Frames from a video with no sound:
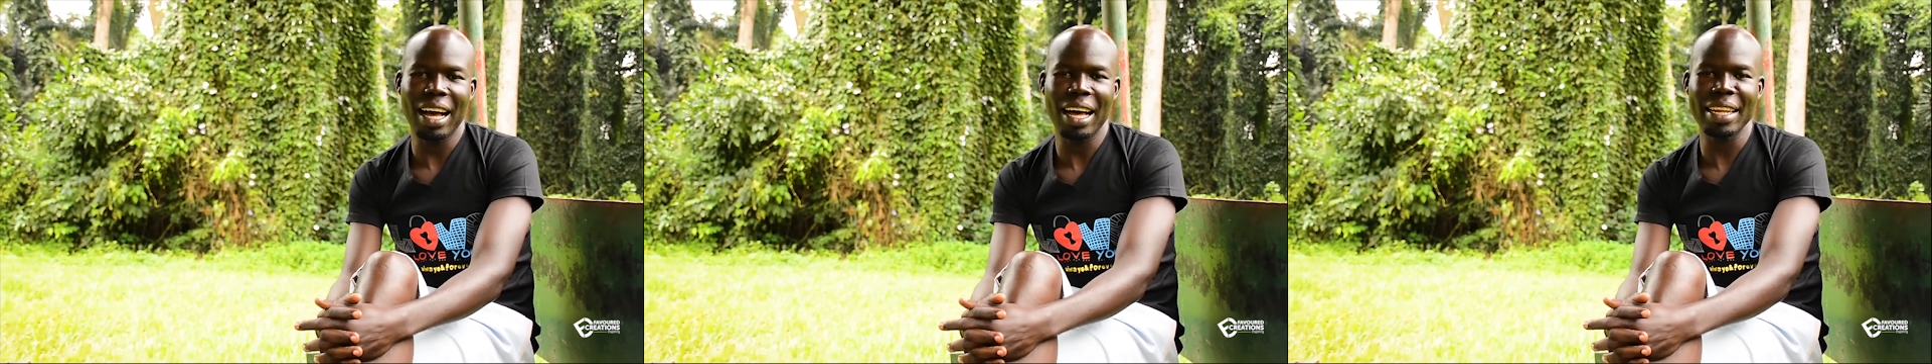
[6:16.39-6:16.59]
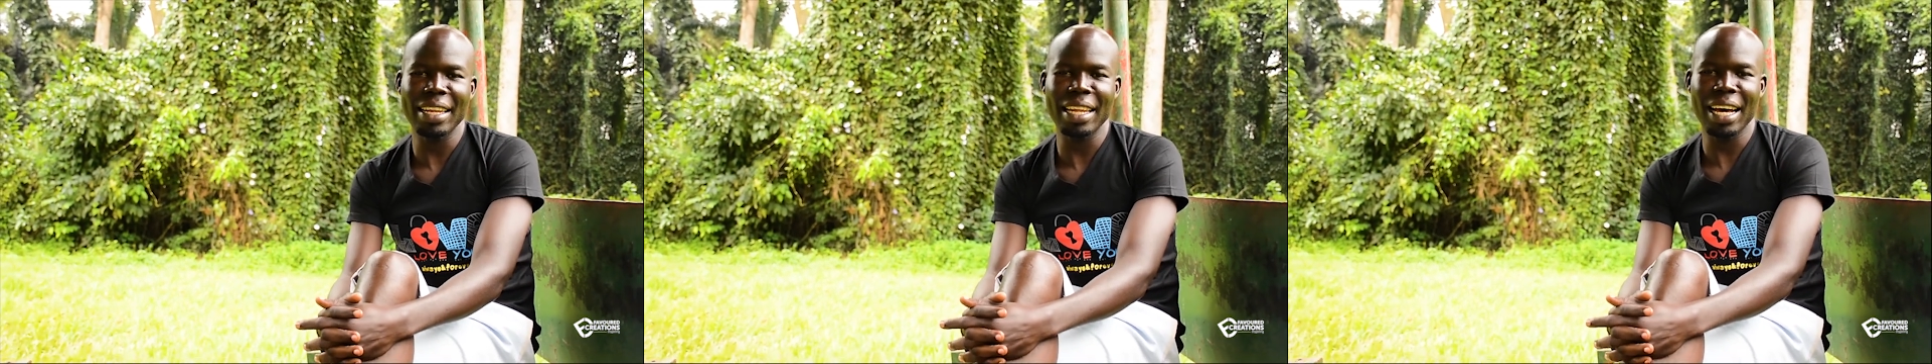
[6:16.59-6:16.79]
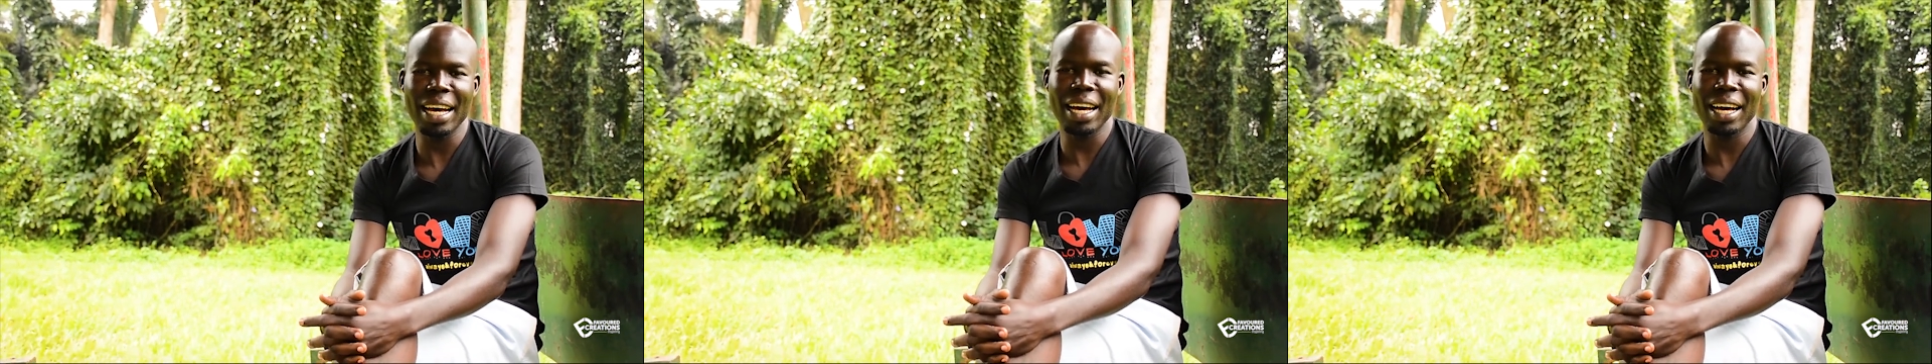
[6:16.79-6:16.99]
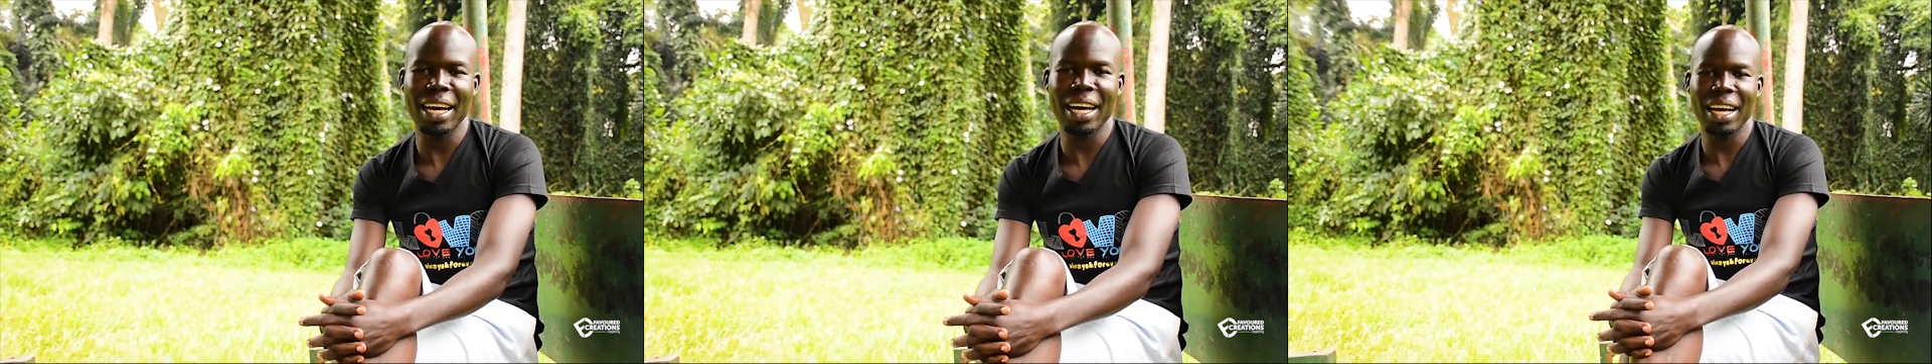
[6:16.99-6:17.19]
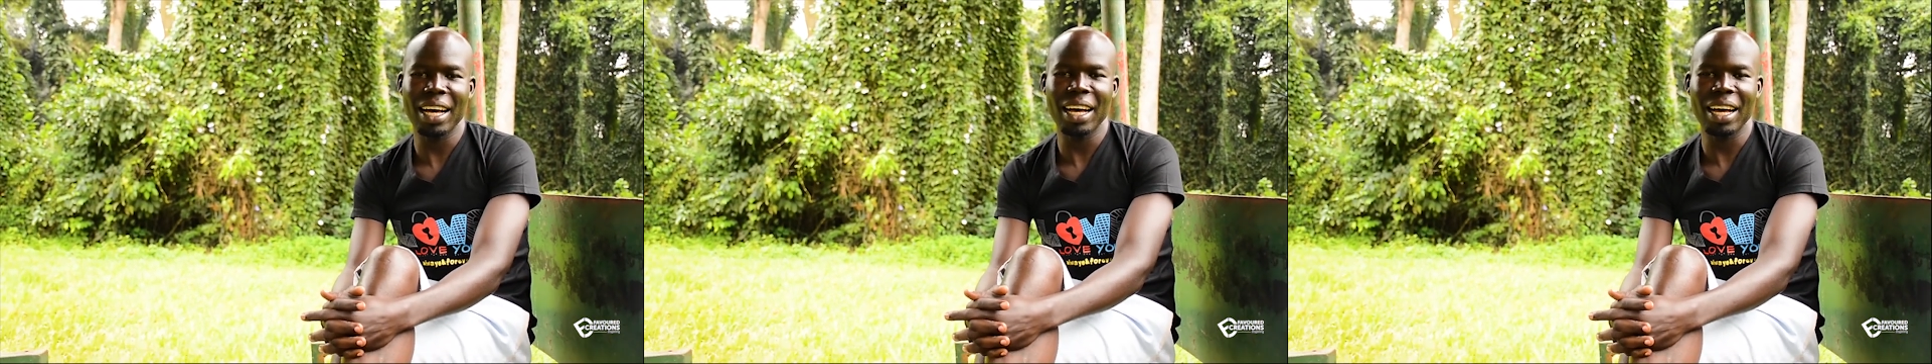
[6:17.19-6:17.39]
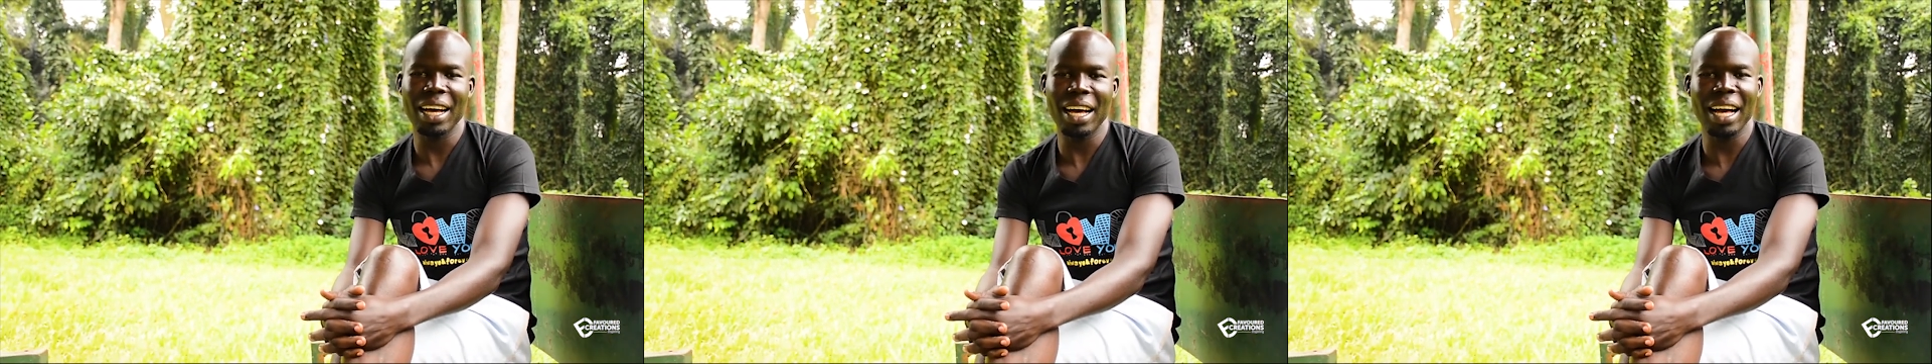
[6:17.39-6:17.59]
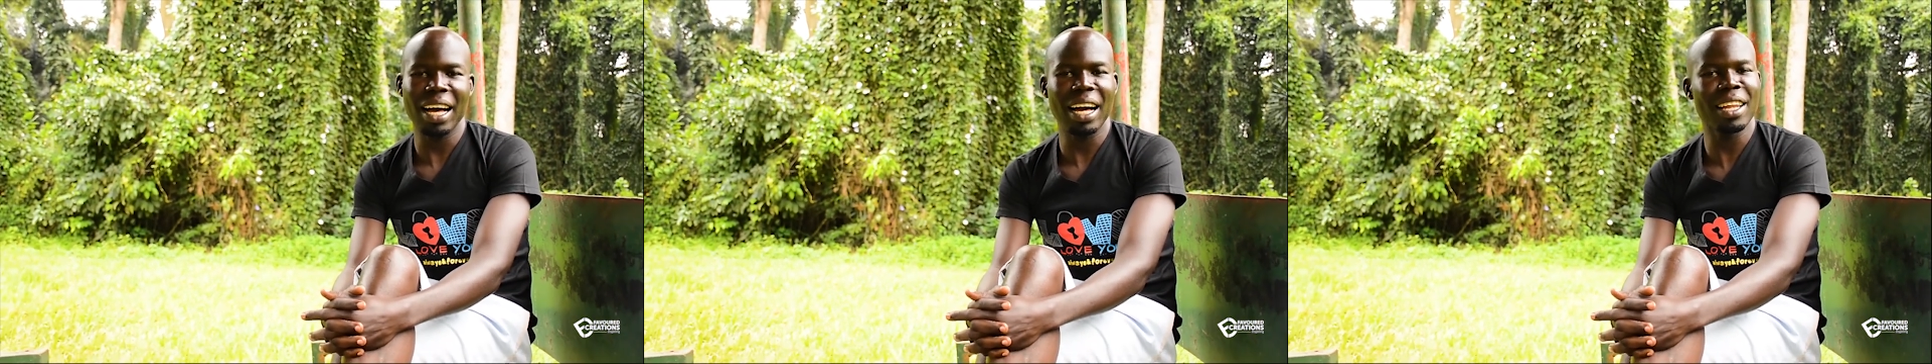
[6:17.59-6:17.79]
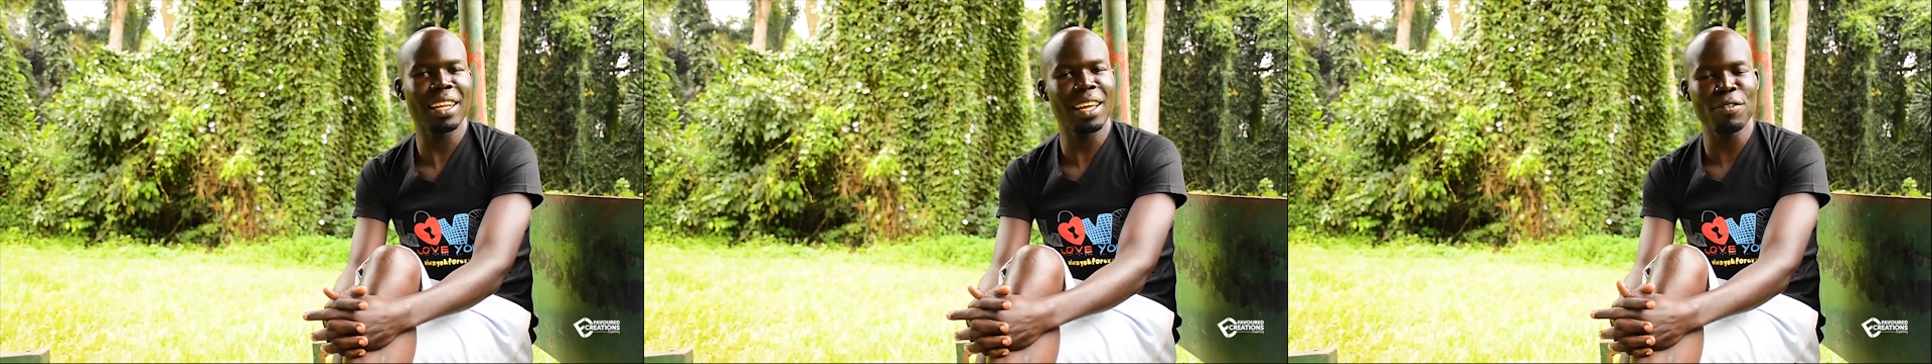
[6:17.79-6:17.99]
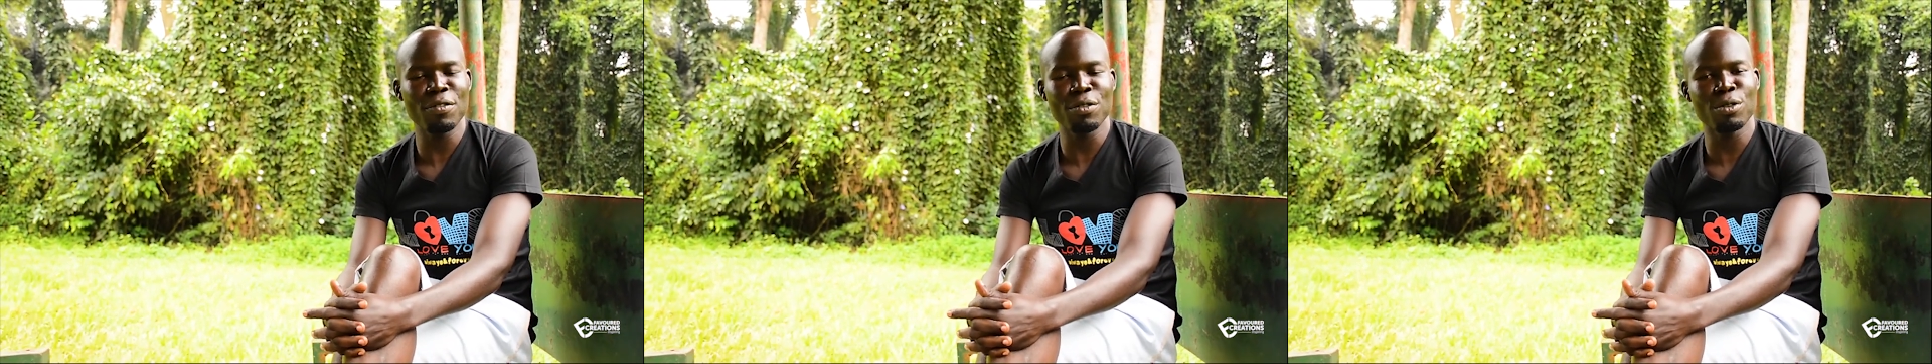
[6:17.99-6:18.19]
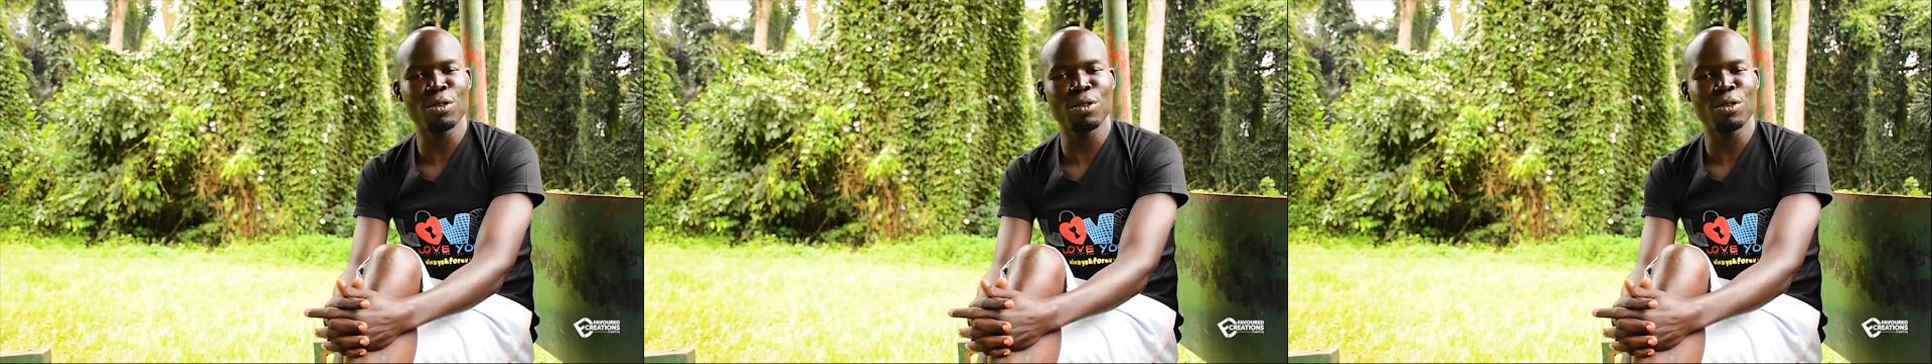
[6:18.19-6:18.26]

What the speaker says: And I love